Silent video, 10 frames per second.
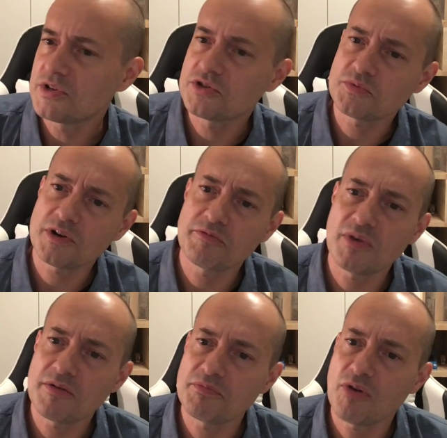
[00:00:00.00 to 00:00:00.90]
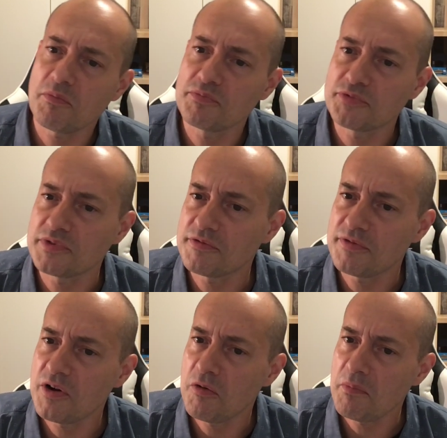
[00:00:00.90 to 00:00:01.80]
which is one of my problems with the
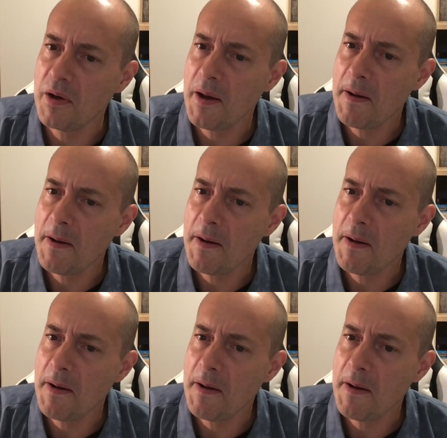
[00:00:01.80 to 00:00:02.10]
film.